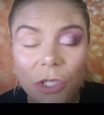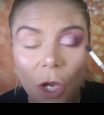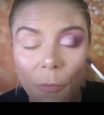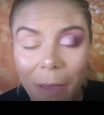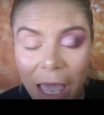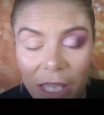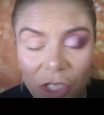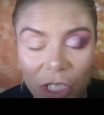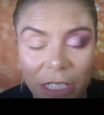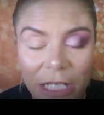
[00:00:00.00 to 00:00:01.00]
no
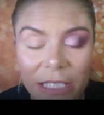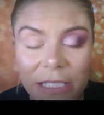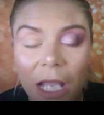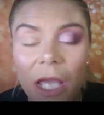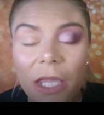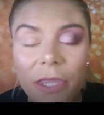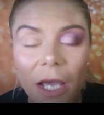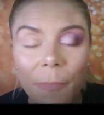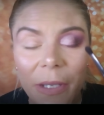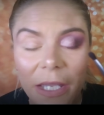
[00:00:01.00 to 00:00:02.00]
patchiness.
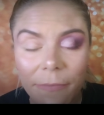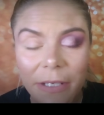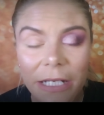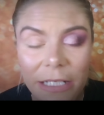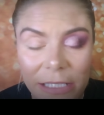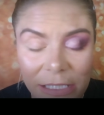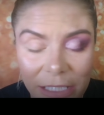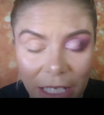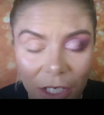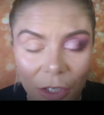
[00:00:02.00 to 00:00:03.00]
The pigment
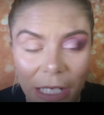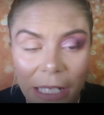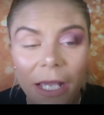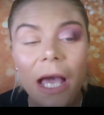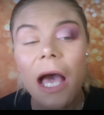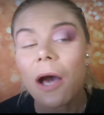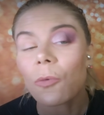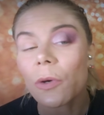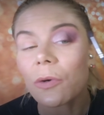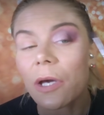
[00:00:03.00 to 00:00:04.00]
is adhering. I
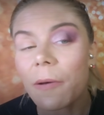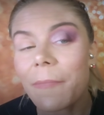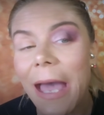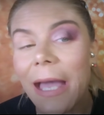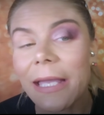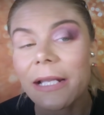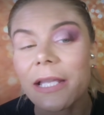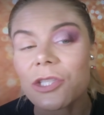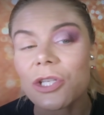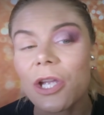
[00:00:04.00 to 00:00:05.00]
will come back and
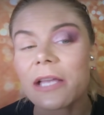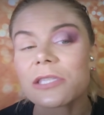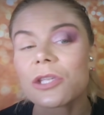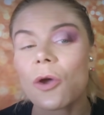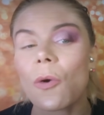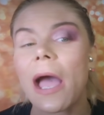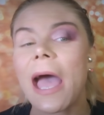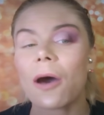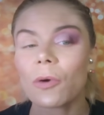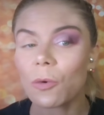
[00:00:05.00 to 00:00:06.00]
let you guys know
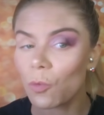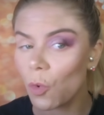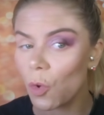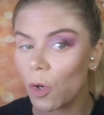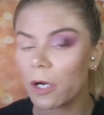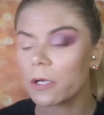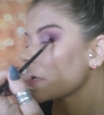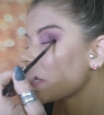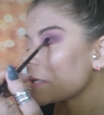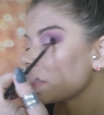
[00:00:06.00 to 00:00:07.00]
how it wore.
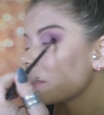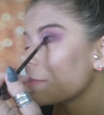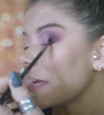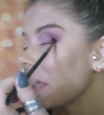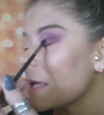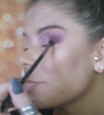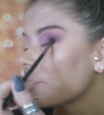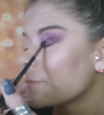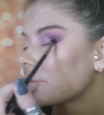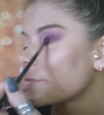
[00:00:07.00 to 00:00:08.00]
Because to me,
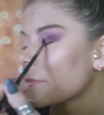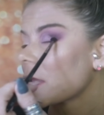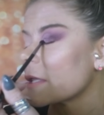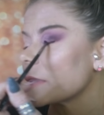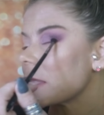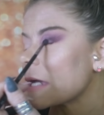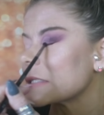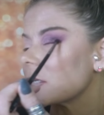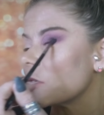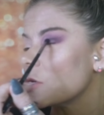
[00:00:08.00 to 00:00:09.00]

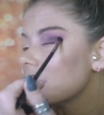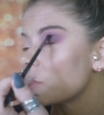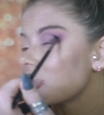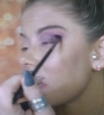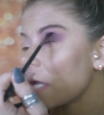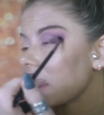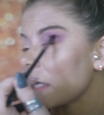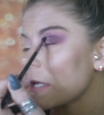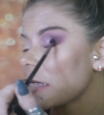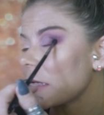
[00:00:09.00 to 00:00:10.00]
that's a huge
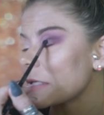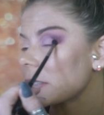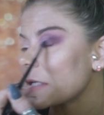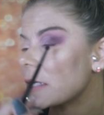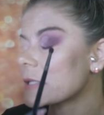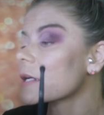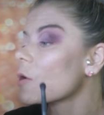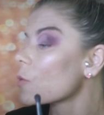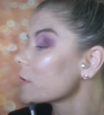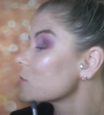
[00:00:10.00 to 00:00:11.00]
thing. Is it
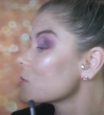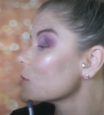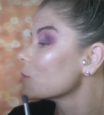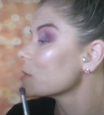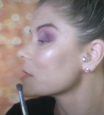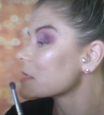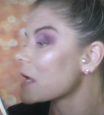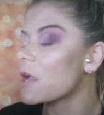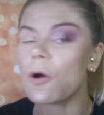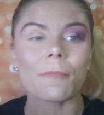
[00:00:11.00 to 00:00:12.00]
going to
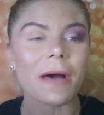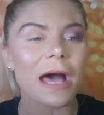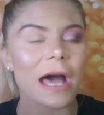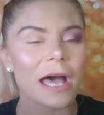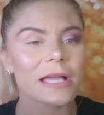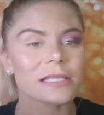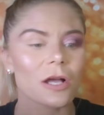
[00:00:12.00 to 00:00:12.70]
stay on my eyes